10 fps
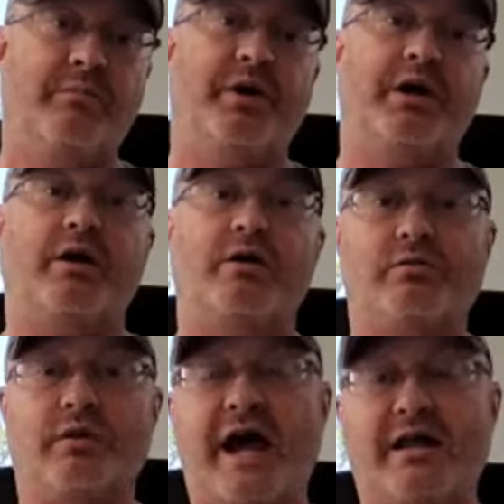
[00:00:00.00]
But our
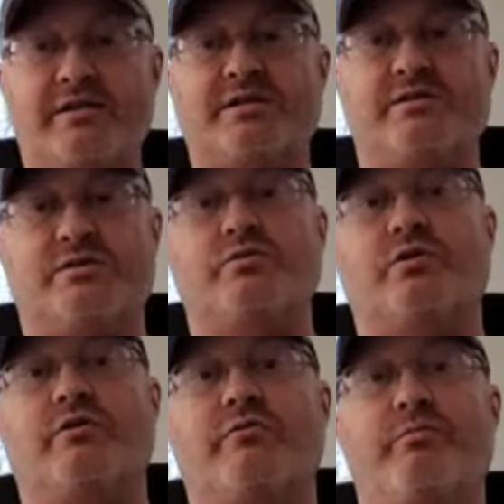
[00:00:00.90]
Atlis's
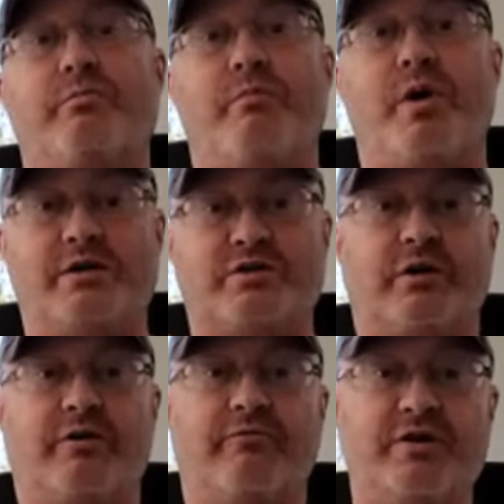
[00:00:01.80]
sort of mantra,
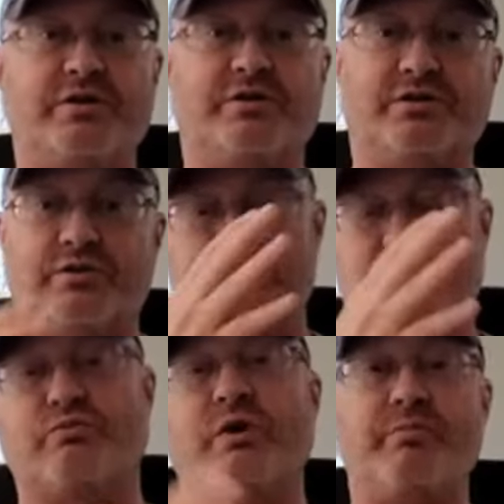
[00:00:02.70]
our vision is those
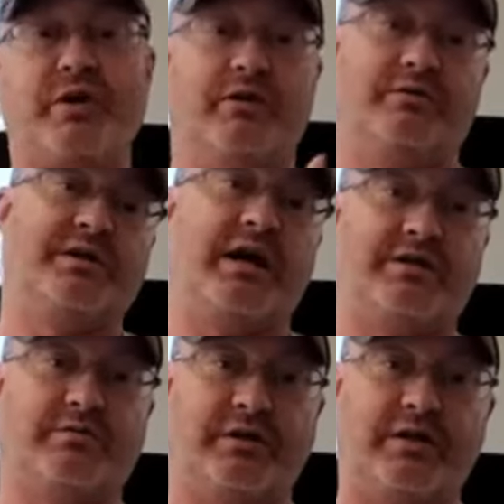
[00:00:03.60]
three pillars
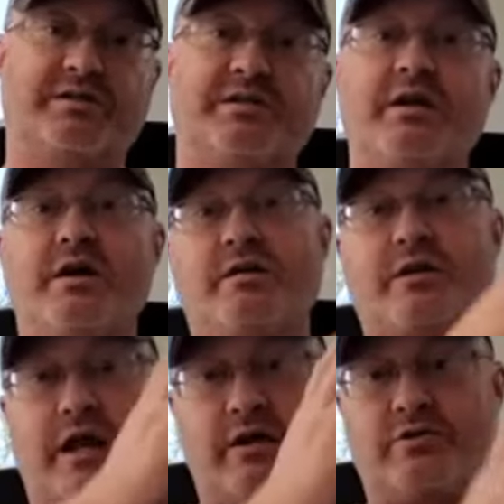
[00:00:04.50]
actually. It's
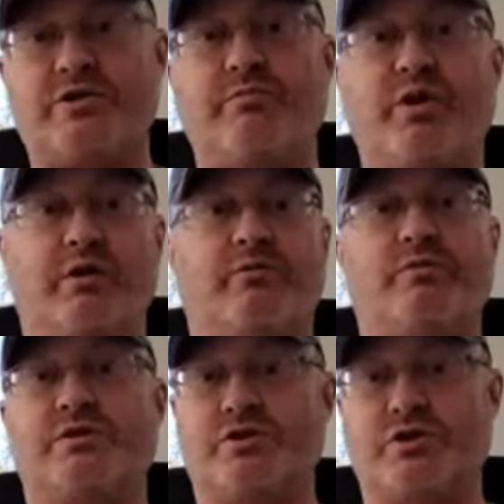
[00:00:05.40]
the energy pillar,
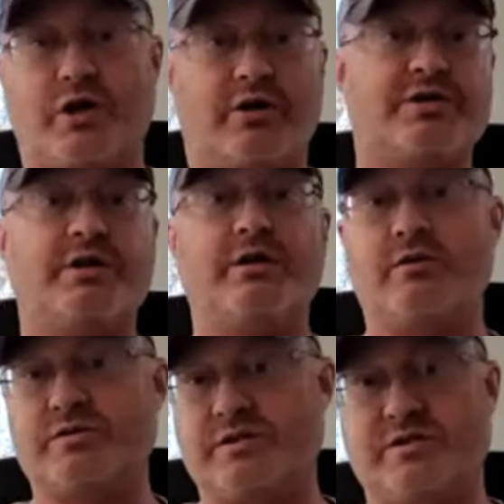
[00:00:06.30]
which is charging
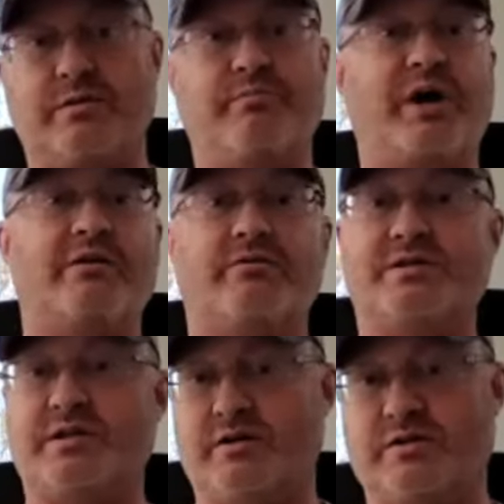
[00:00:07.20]
ecosystem, battery
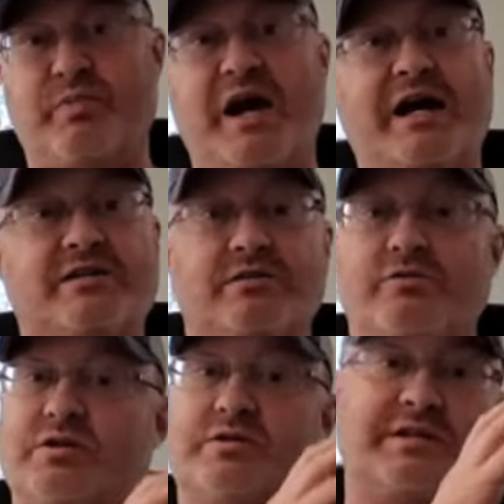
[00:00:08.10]
cells, pack
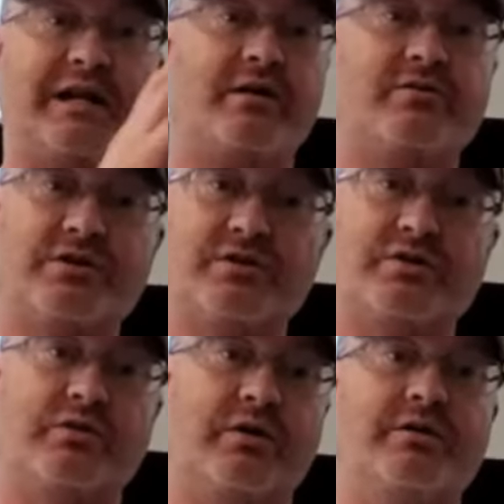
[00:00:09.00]
solutions, and energy
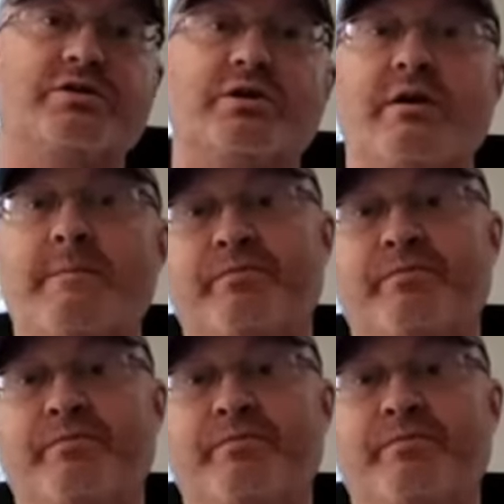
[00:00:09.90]
storage.